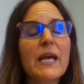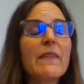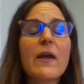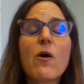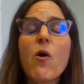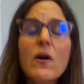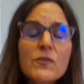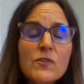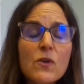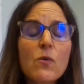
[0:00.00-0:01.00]
and they
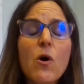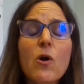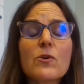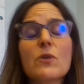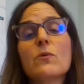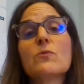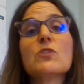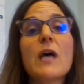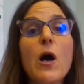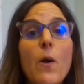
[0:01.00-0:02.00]
also are known
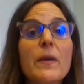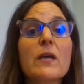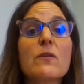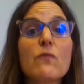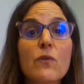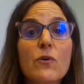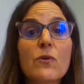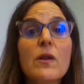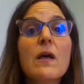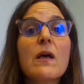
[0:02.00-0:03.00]
to help convert